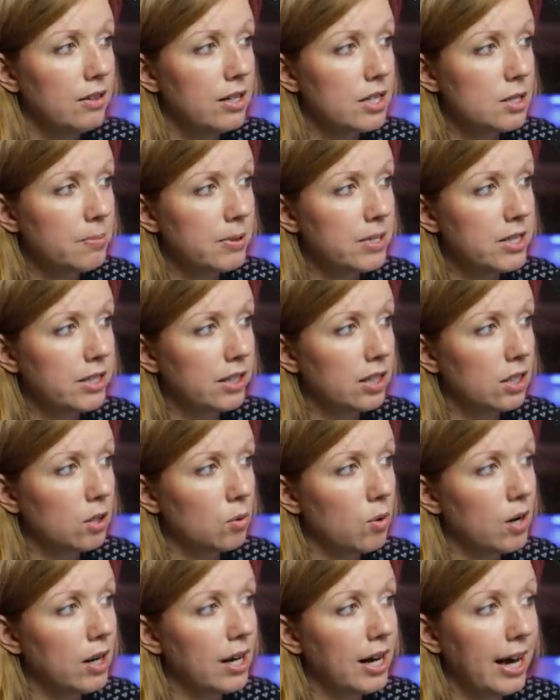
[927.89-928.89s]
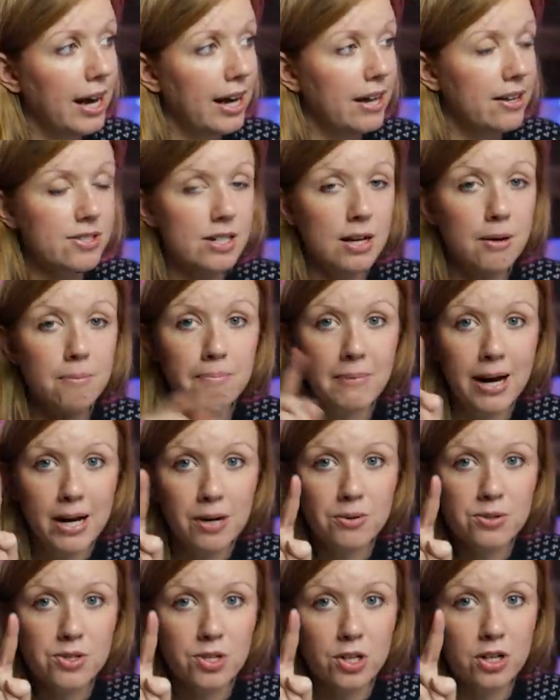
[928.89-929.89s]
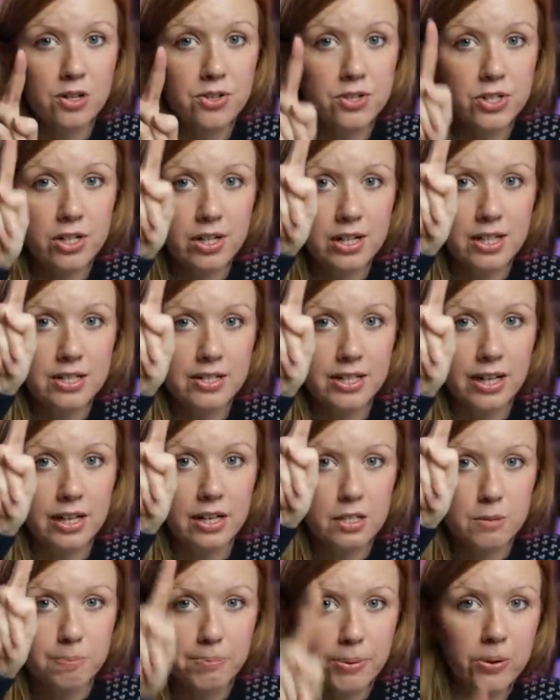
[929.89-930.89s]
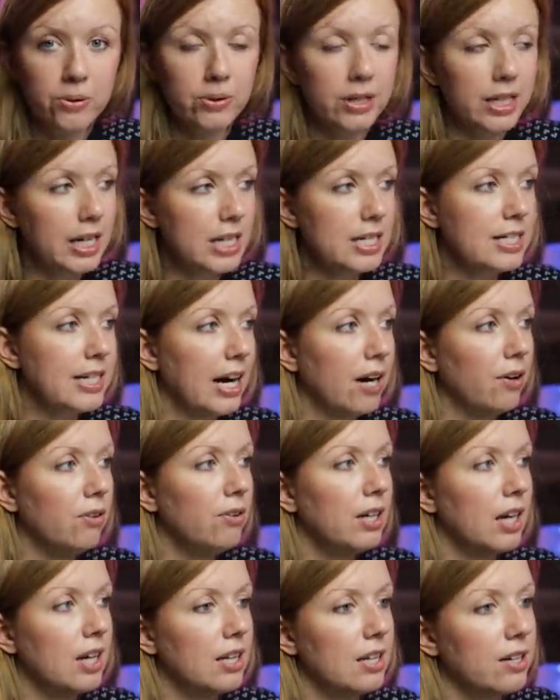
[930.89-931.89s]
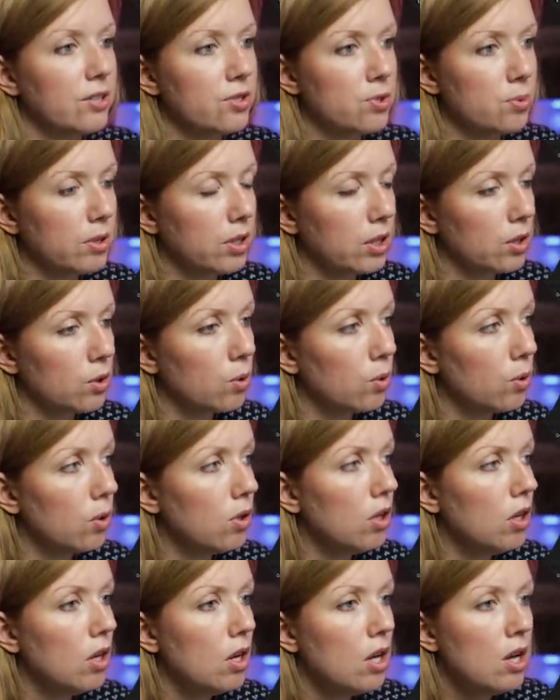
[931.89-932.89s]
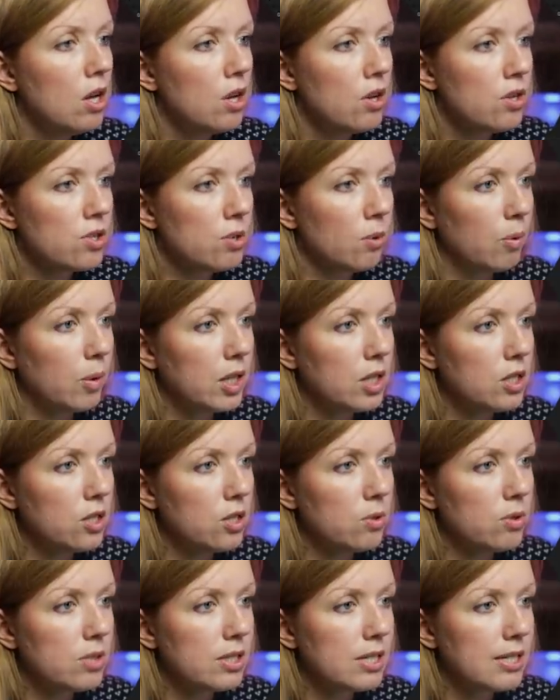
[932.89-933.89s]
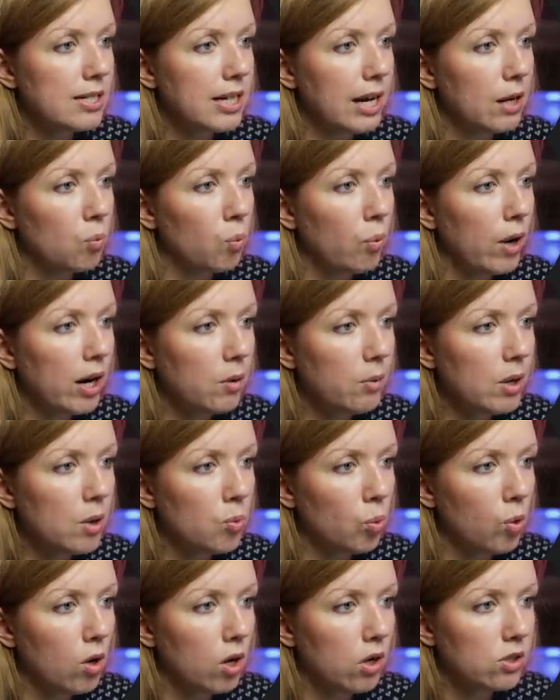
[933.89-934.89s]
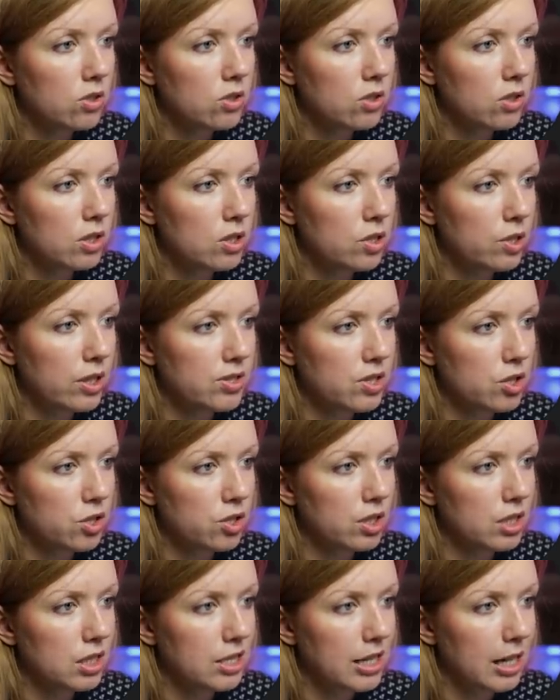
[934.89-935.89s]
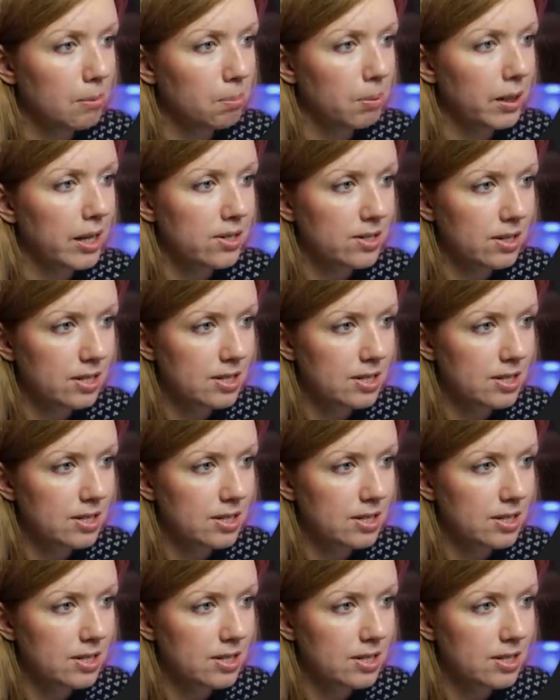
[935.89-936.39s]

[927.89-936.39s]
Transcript: This particular one has a mouse cursor and it's like it's pulling it down, and I think it's really cool. So what we can do is decide where we want the transition to take place.